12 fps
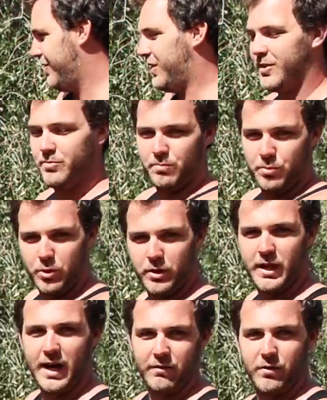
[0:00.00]
I could put a
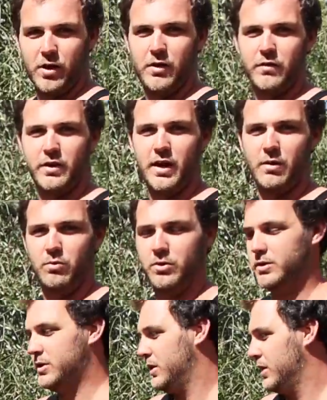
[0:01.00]
cover over it, I
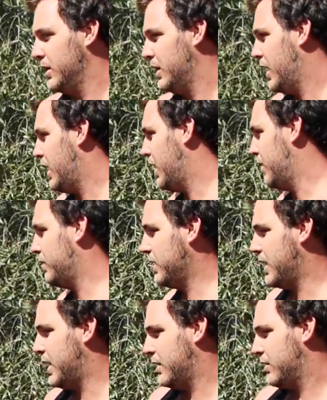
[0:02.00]
would. But
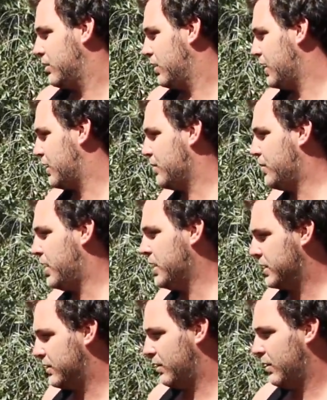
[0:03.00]
yeah, so that's the
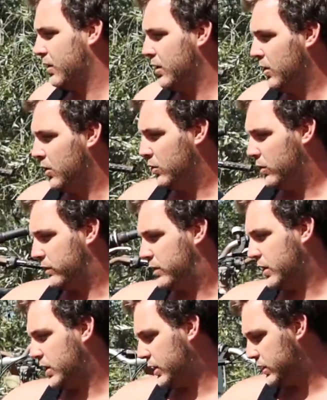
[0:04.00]
bikes. We've
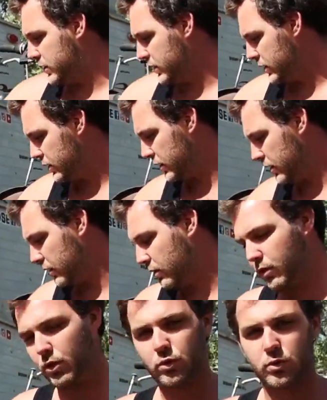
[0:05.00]
got
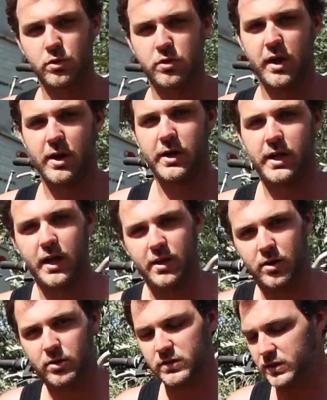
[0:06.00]
two jerry can
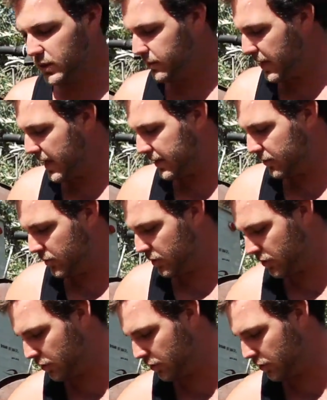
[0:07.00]
holders on the back, which are